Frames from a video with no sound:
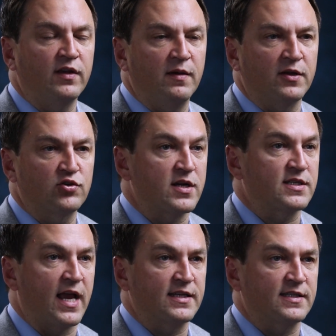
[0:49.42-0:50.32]
keeping
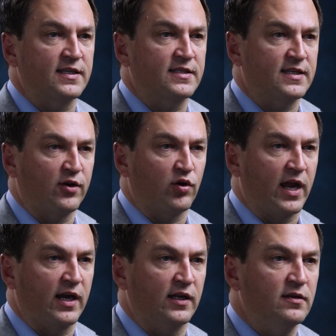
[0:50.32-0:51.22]
trust assets
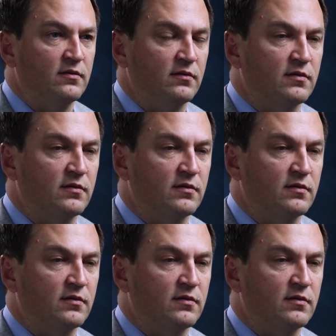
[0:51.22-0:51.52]
segregated,